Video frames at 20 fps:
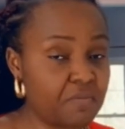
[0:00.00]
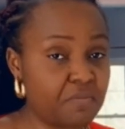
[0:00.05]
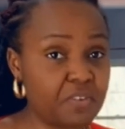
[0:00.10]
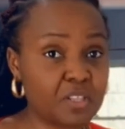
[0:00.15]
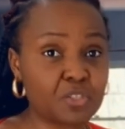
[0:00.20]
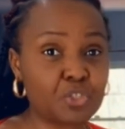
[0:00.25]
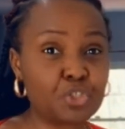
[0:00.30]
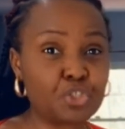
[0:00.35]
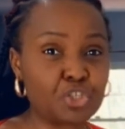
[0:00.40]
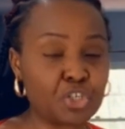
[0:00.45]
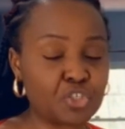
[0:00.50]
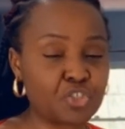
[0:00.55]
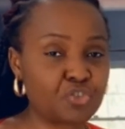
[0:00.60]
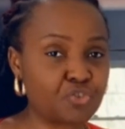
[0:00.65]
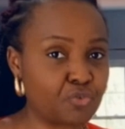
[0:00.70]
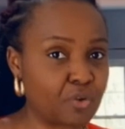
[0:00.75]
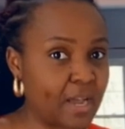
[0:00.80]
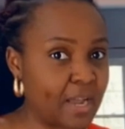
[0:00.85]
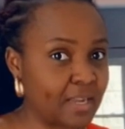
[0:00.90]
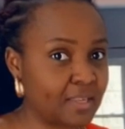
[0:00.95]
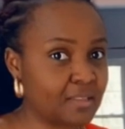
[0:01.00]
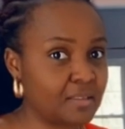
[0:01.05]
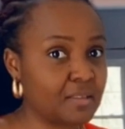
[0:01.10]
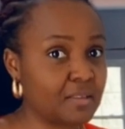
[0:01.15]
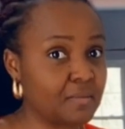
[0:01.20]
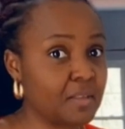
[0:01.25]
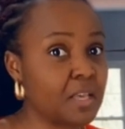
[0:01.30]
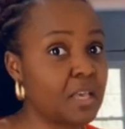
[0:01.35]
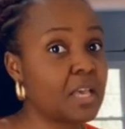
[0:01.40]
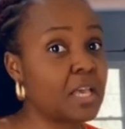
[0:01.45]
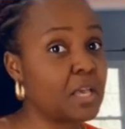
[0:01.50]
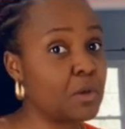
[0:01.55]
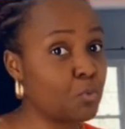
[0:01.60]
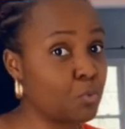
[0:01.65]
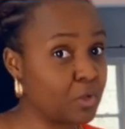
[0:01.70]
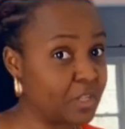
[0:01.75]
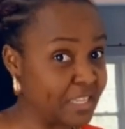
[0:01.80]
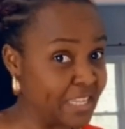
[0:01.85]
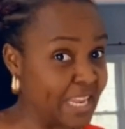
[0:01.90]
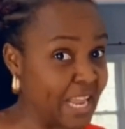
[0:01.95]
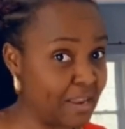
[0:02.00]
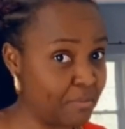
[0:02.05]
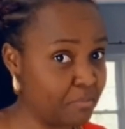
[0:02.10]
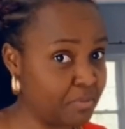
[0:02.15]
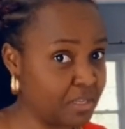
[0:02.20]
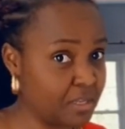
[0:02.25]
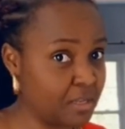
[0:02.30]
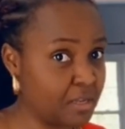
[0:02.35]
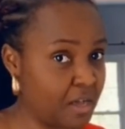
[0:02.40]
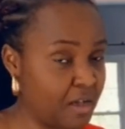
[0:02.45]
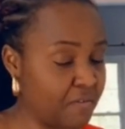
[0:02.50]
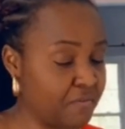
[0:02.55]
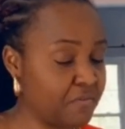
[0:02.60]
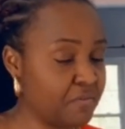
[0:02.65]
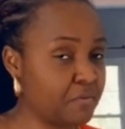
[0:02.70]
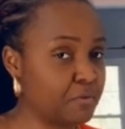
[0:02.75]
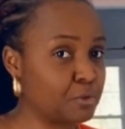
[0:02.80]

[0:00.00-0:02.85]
feels just right, it will not be enough.